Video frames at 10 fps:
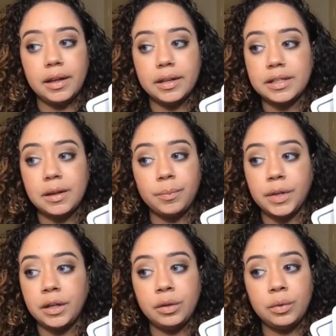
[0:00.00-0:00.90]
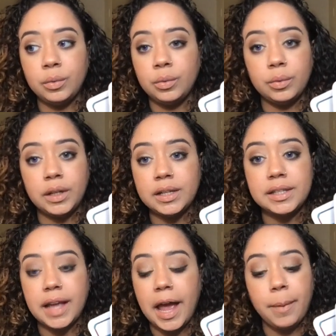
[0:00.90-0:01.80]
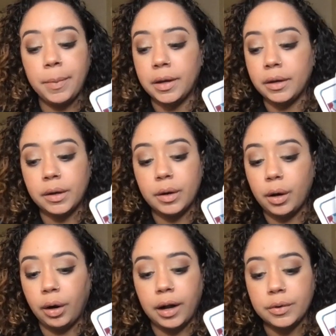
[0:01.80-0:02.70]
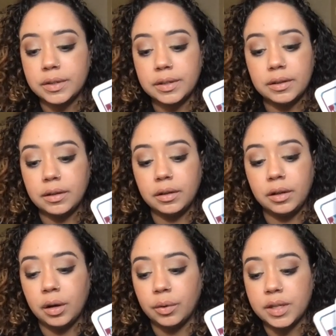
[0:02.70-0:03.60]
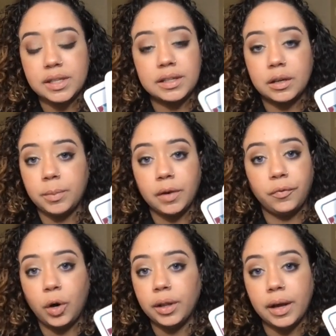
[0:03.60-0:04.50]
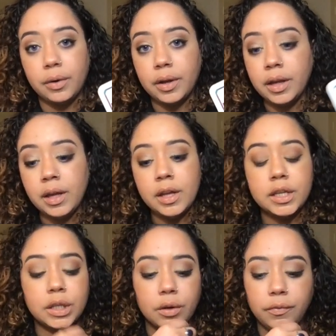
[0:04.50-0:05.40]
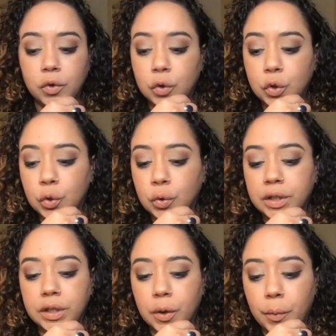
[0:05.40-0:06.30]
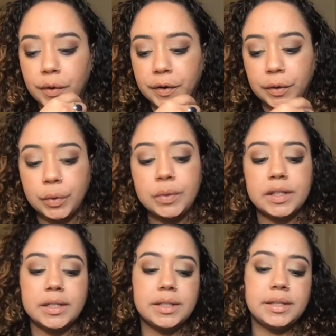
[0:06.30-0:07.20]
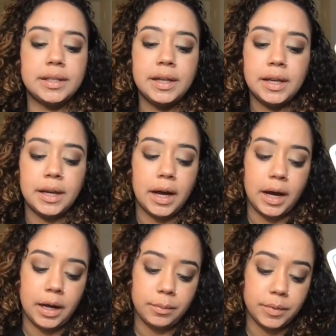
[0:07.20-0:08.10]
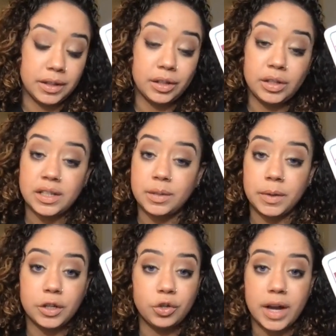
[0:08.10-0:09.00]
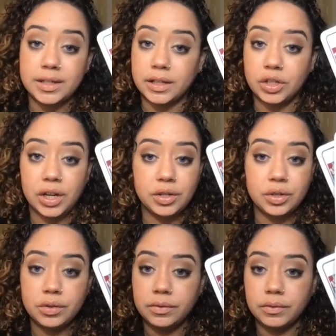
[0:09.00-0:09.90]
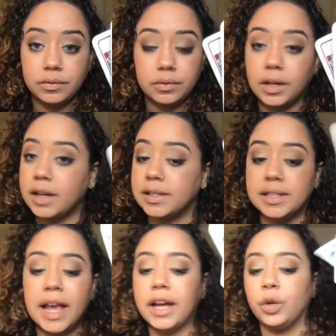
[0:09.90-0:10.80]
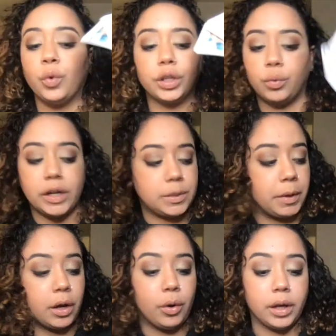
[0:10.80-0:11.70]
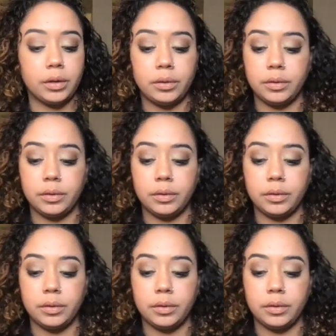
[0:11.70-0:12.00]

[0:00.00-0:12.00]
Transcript: something new needs to happen or else, you know, this is going to be a fallout. So if you truly don't want to lose this, then there needs to be a drastic change because it's not going to work the way it's been going.